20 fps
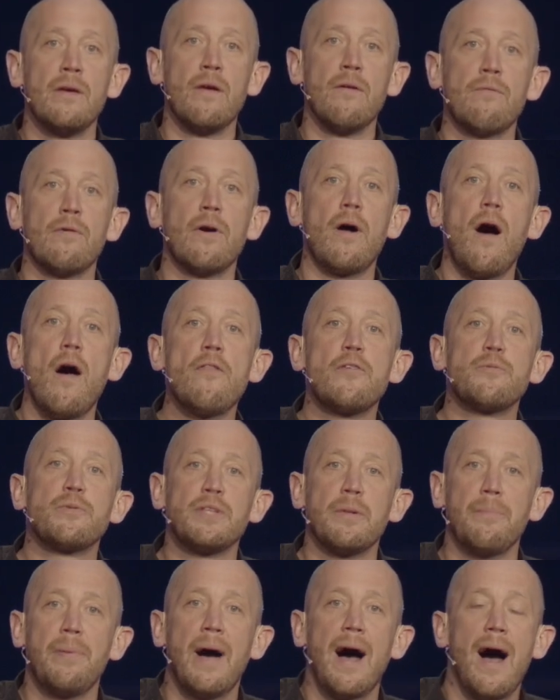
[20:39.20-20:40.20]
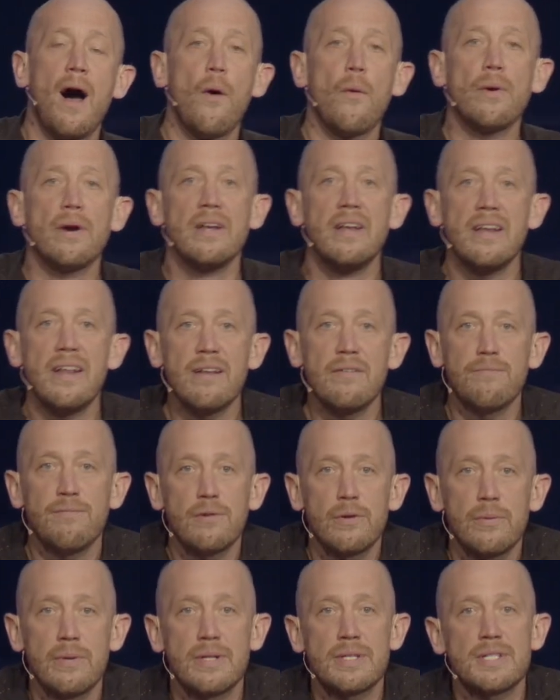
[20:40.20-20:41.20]
for others with the power and the
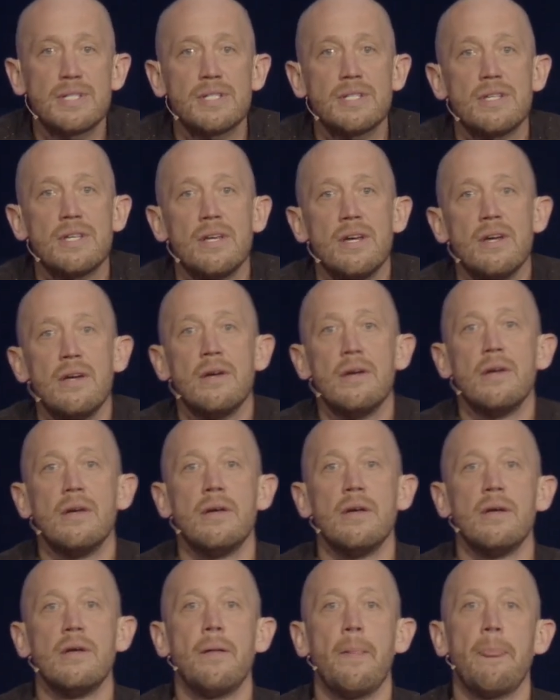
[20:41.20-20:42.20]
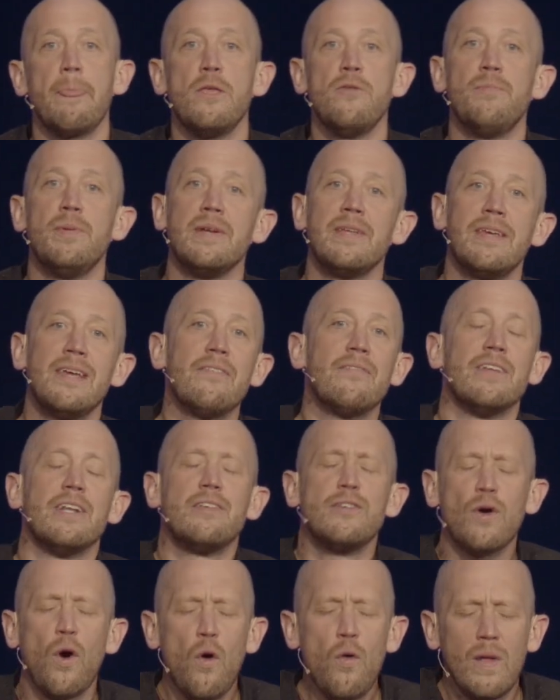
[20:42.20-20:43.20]
influence you've been given?
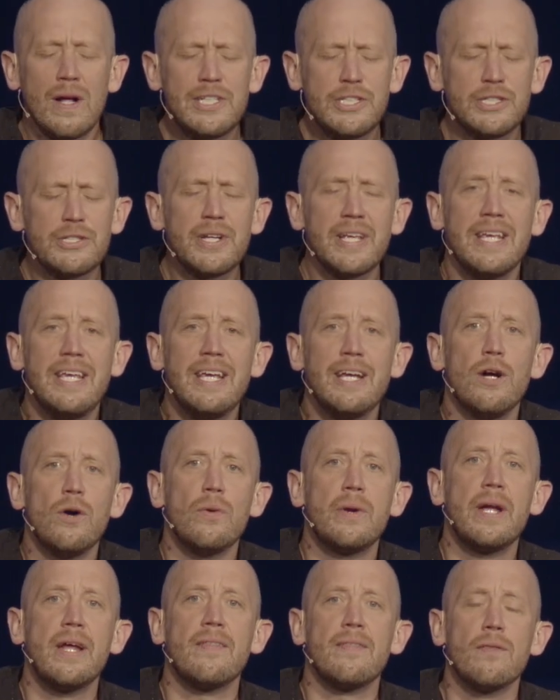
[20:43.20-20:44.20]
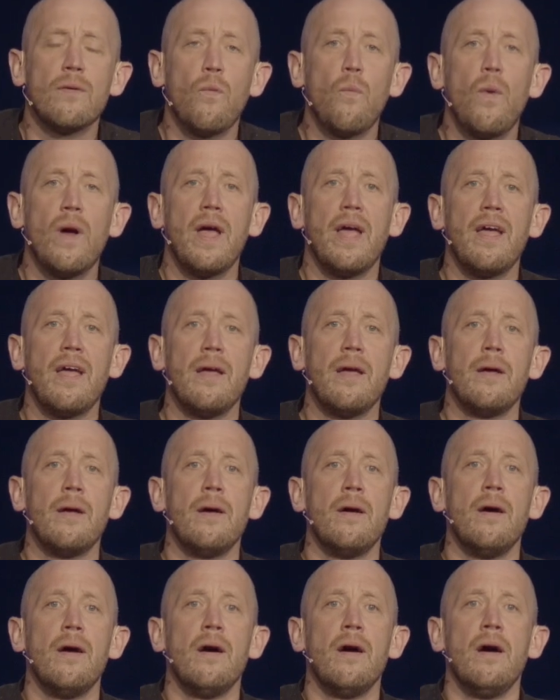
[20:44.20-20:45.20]
Don't let your ego get in the way
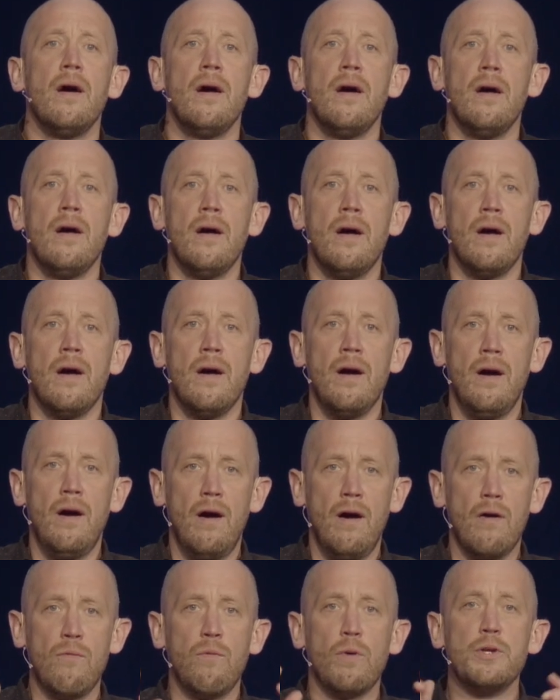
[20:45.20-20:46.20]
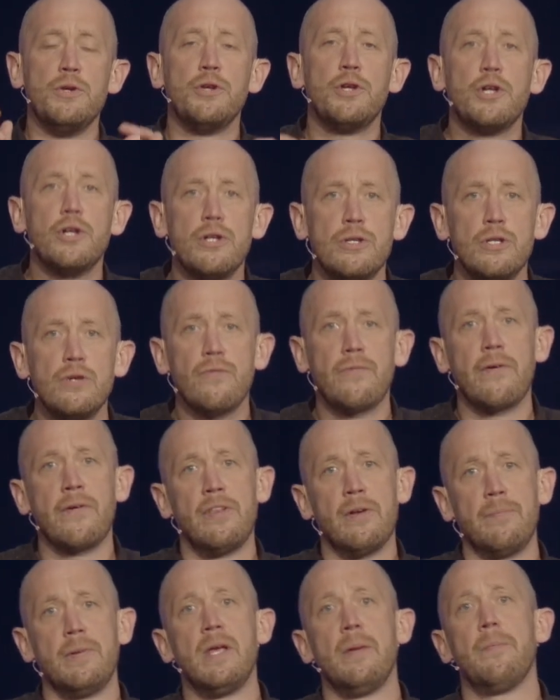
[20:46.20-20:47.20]
of what you could do for
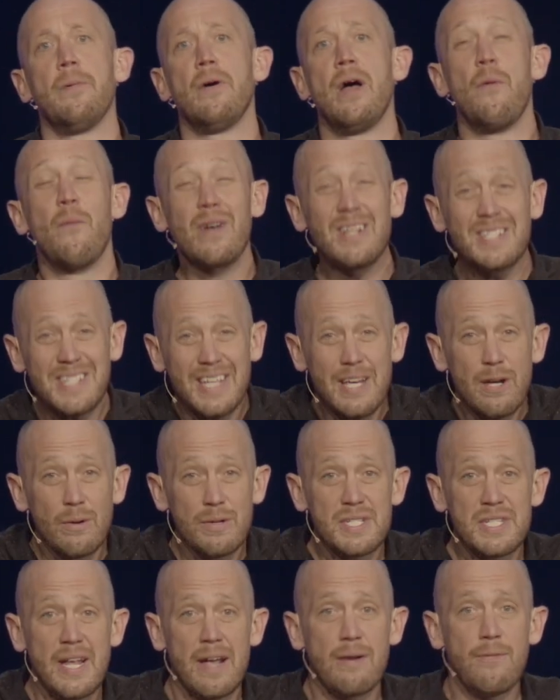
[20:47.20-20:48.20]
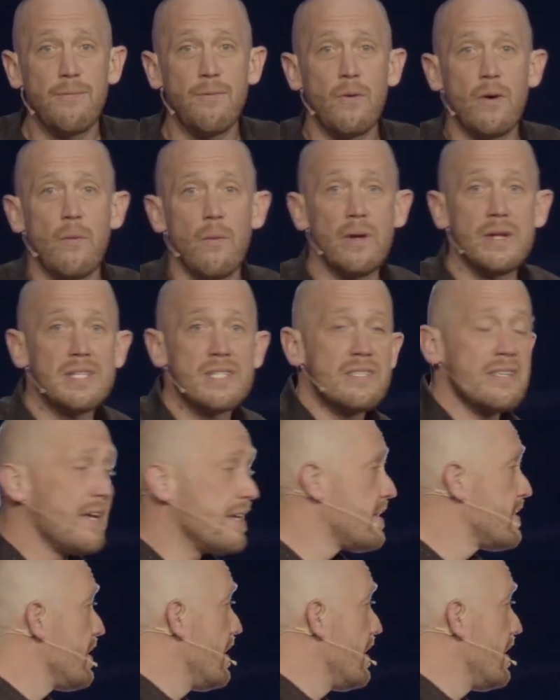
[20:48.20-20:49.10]
other people. And what does ego stand for? Well, it's this.